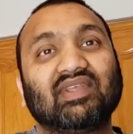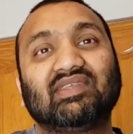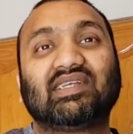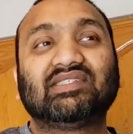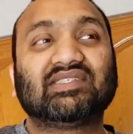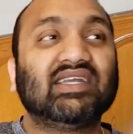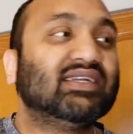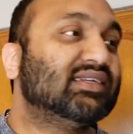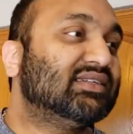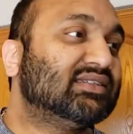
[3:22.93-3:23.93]
to
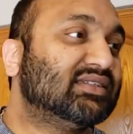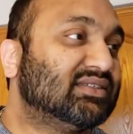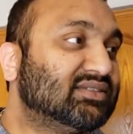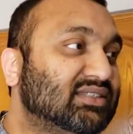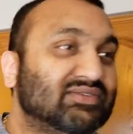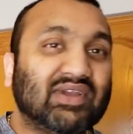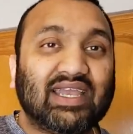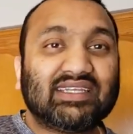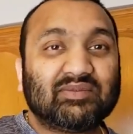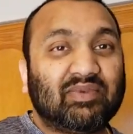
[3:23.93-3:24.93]
man. If I
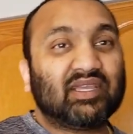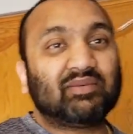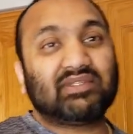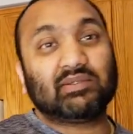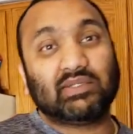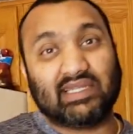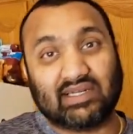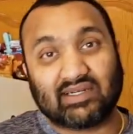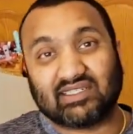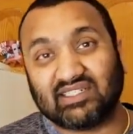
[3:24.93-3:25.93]
had to pick between
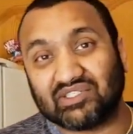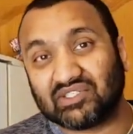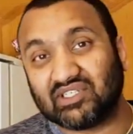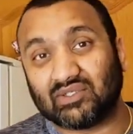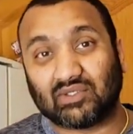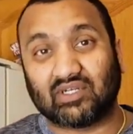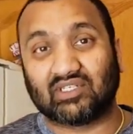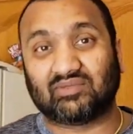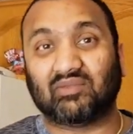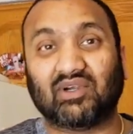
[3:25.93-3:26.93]
air conditioning or a
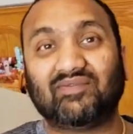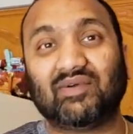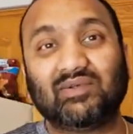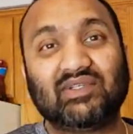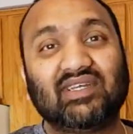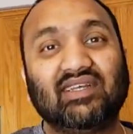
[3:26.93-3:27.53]
smartphone...